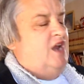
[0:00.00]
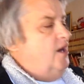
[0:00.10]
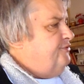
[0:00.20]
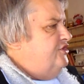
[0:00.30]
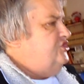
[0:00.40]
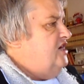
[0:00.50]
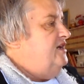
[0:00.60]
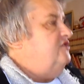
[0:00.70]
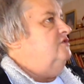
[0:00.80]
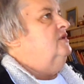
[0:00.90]
And I
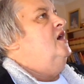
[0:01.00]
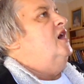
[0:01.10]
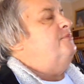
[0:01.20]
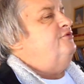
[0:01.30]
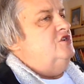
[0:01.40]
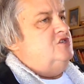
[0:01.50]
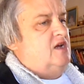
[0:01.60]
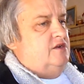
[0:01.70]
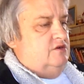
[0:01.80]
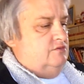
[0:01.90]

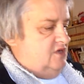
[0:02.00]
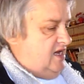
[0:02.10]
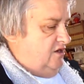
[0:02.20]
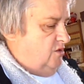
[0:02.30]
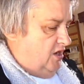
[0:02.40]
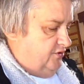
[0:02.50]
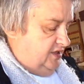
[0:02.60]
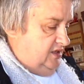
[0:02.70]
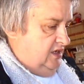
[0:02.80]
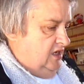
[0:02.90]
appreciate you, Tango
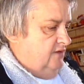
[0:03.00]
Baldy,